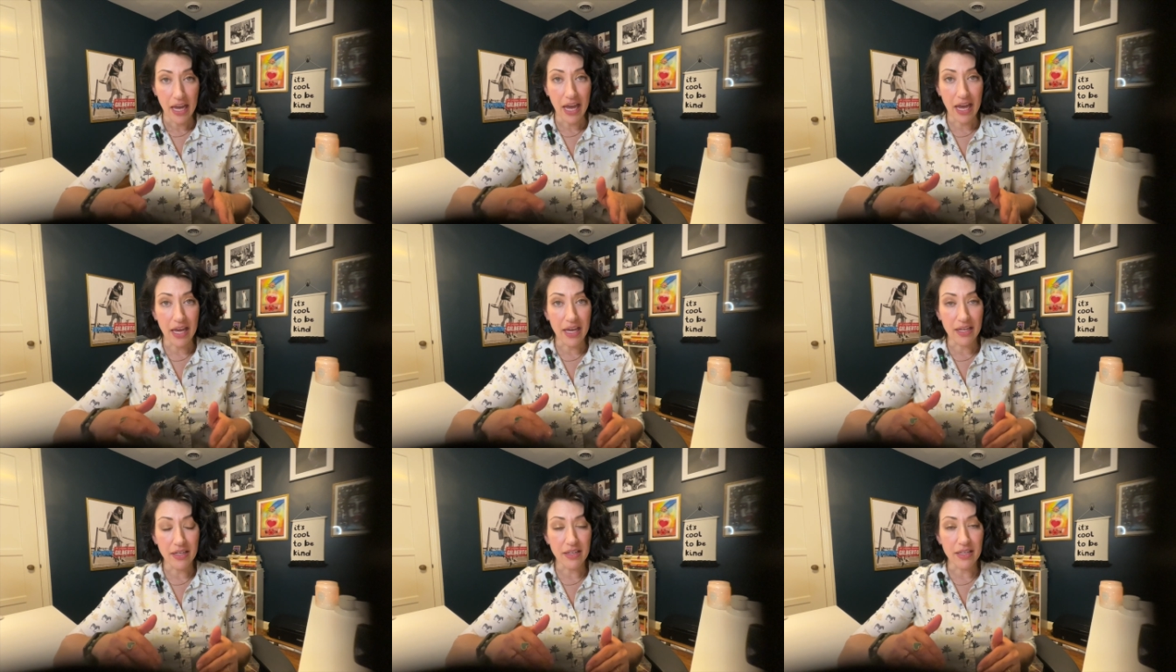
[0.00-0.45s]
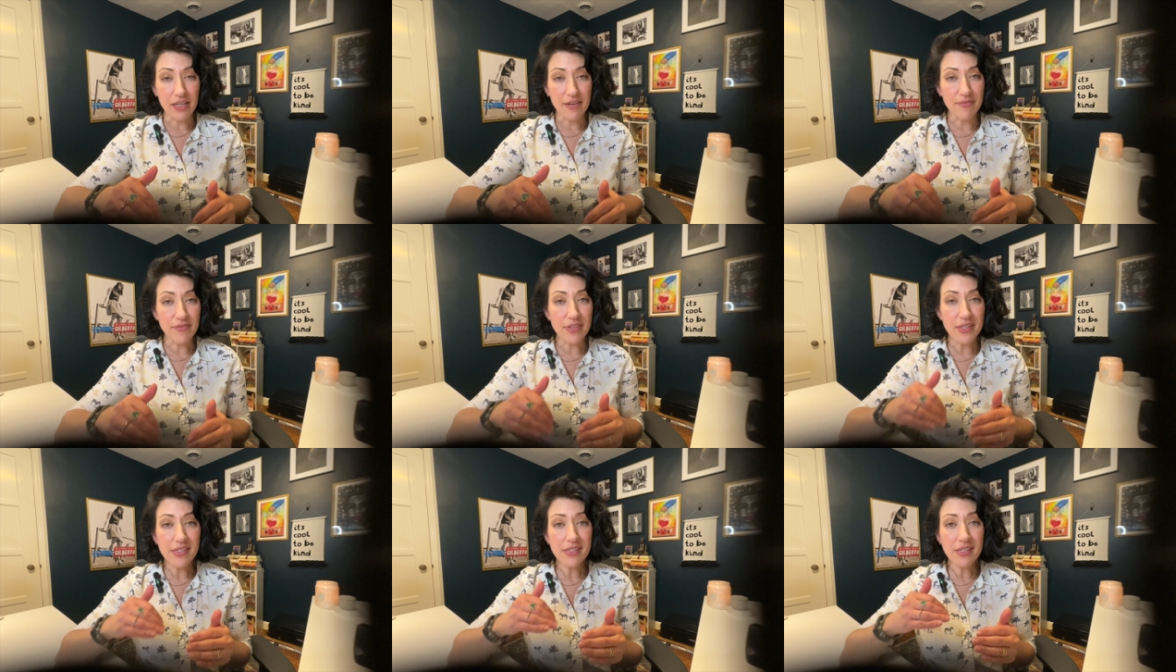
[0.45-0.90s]
And
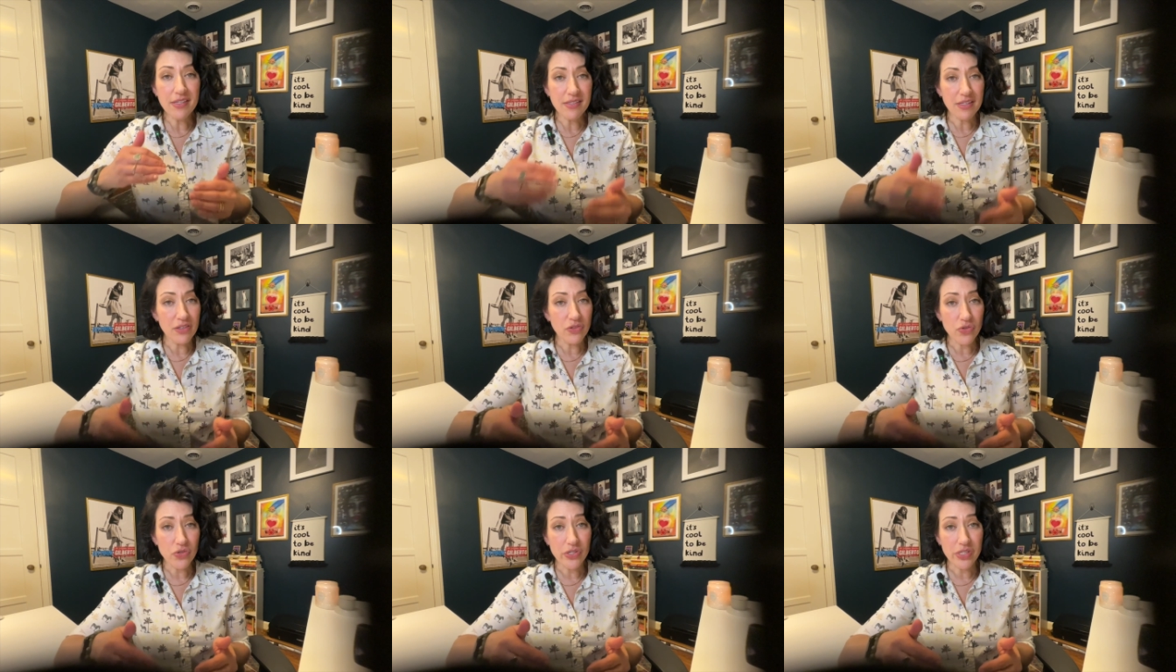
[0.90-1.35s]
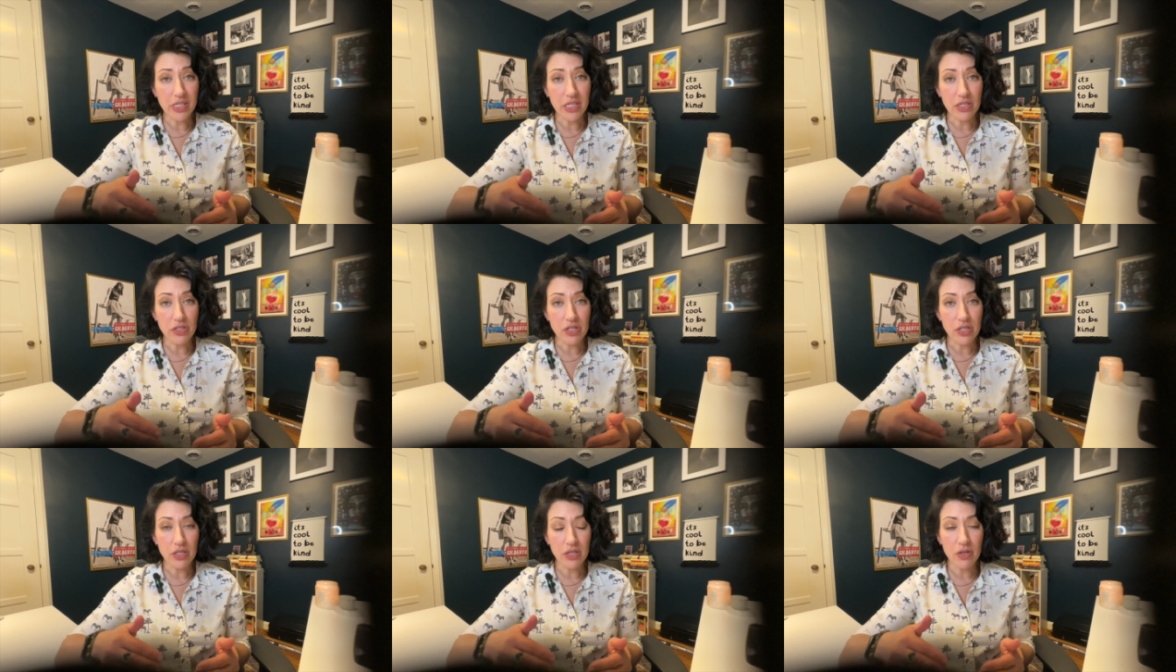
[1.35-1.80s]
if this is
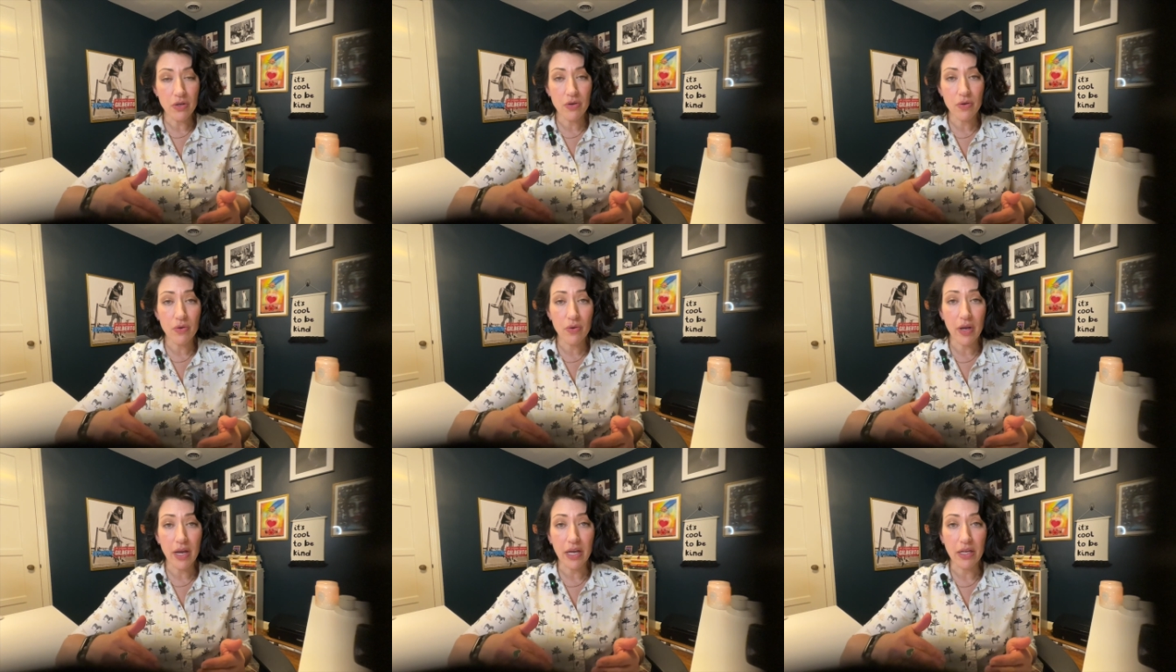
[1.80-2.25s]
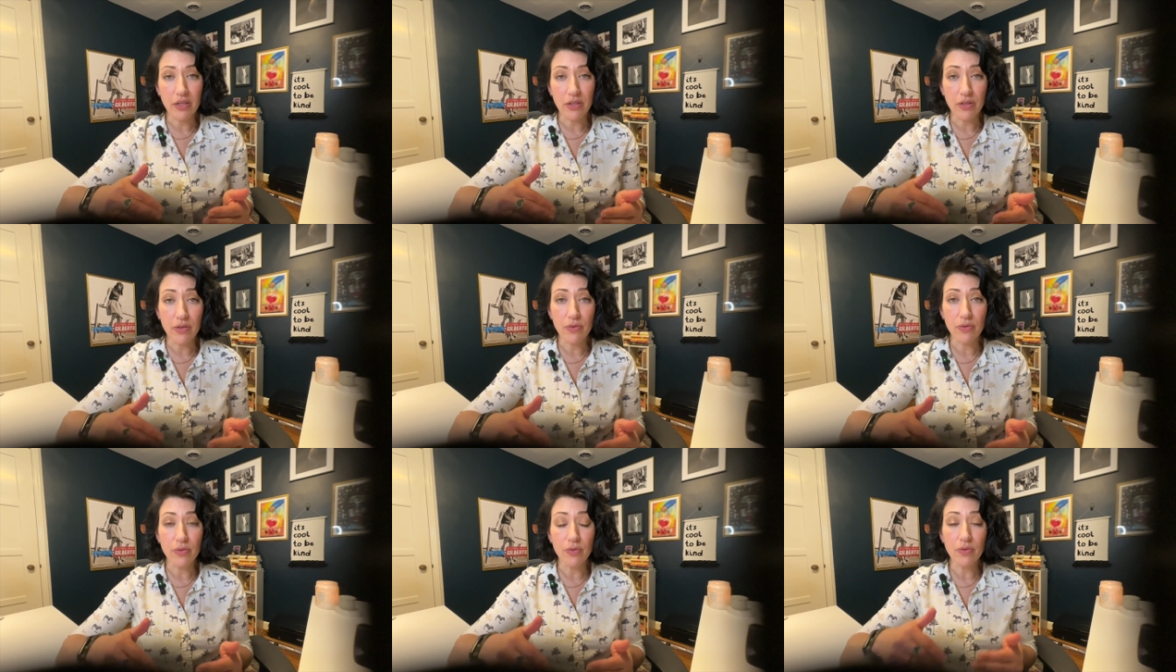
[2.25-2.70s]
interesting to you
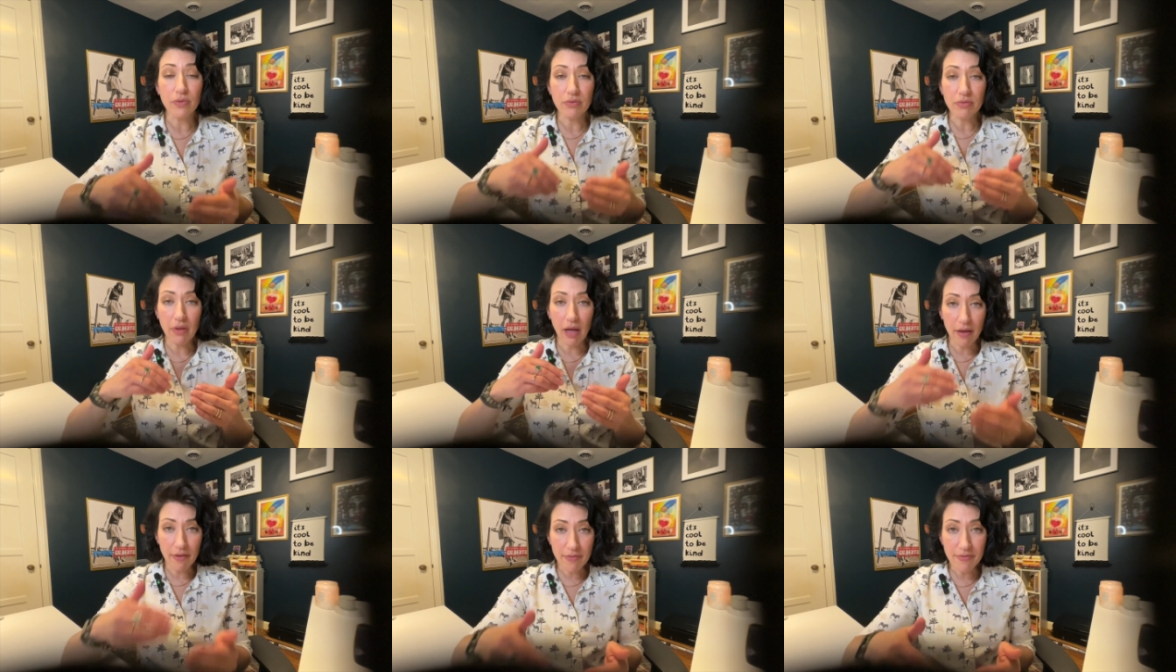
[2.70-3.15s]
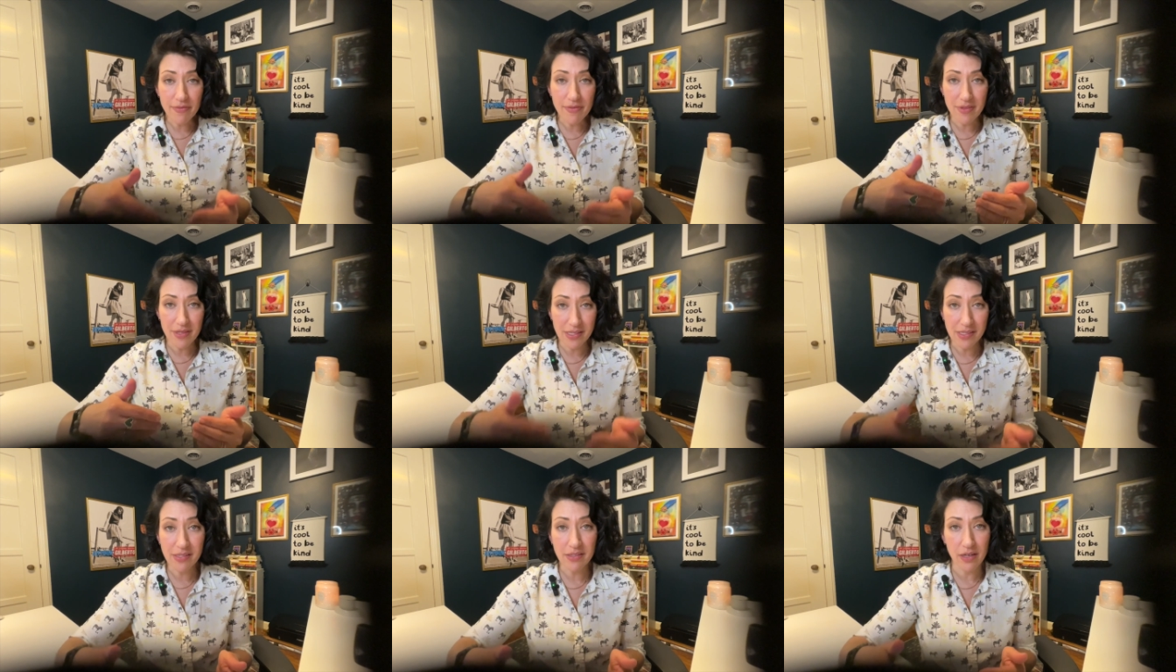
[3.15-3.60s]
and you
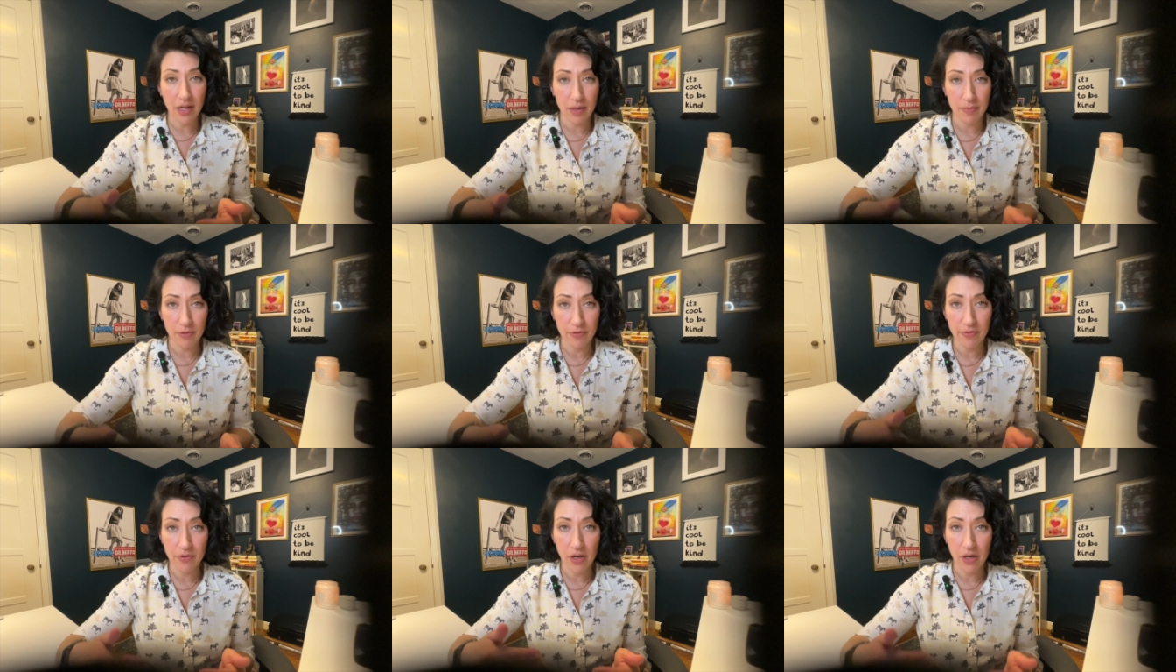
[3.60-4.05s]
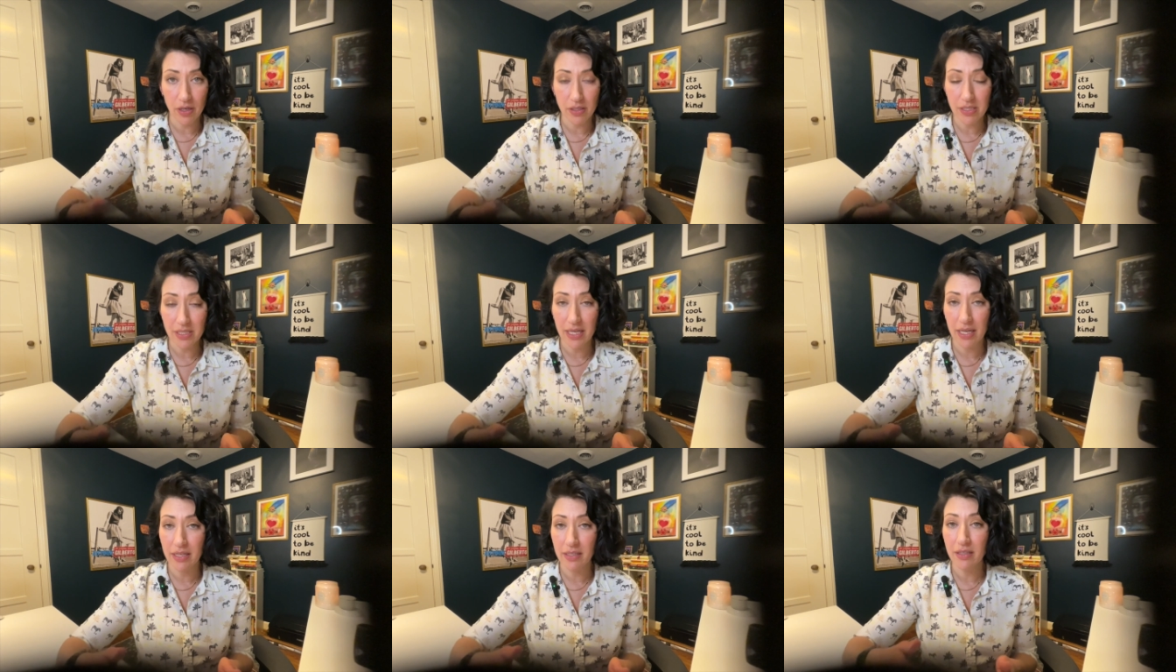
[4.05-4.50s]
love this type of
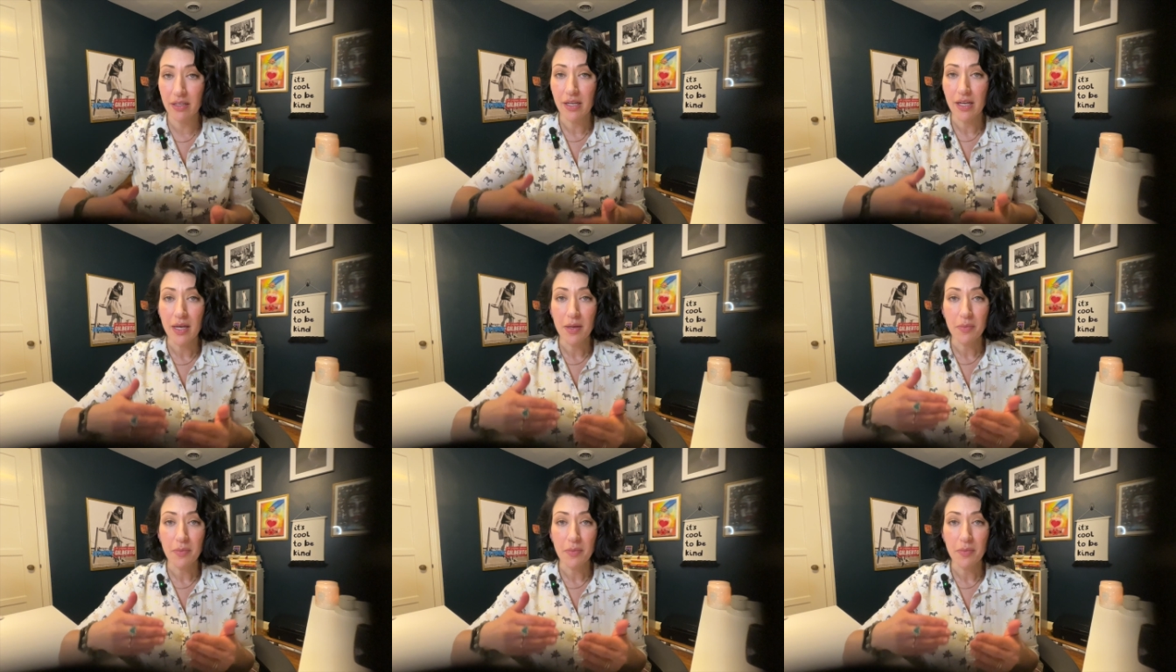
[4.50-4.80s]
content,